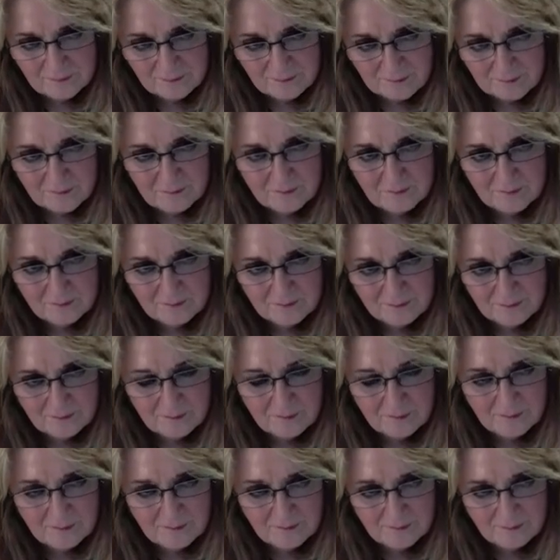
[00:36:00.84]

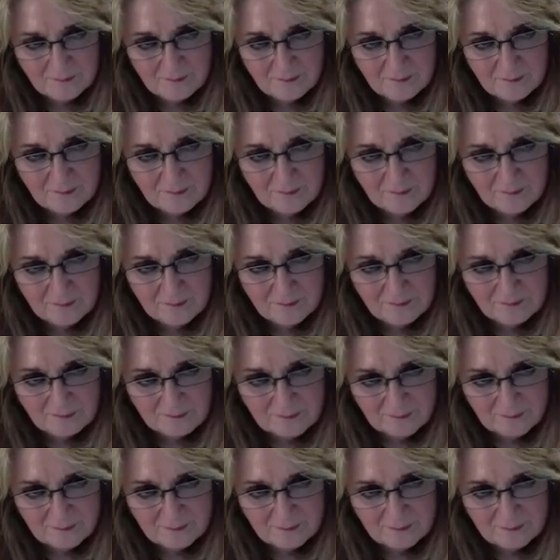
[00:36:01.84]

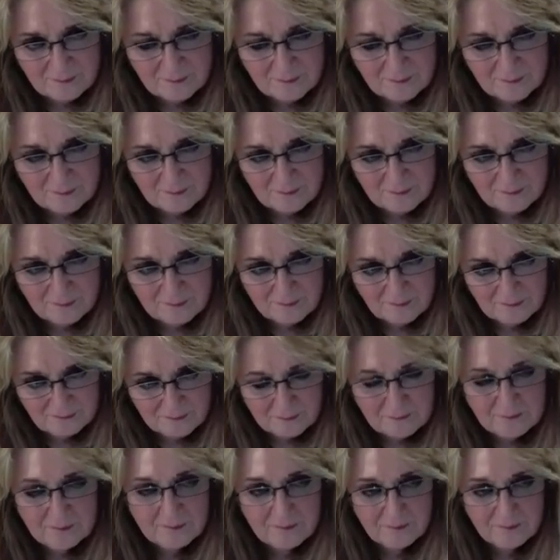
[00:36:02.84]

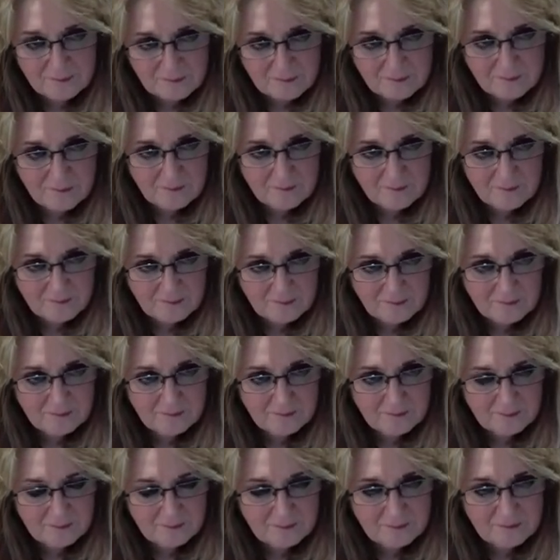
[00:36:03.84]

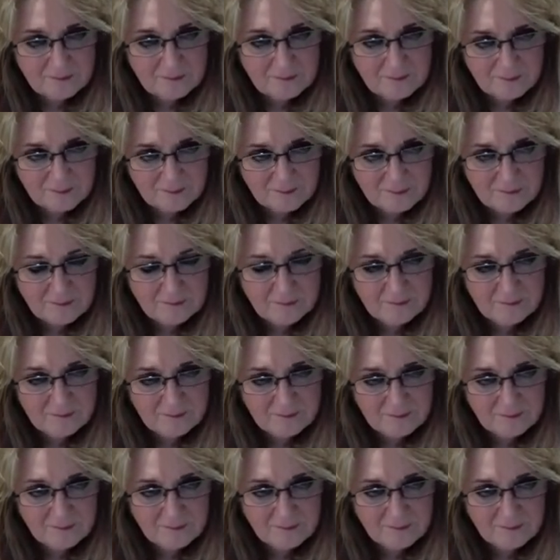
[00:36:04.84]
This person isn't speaking.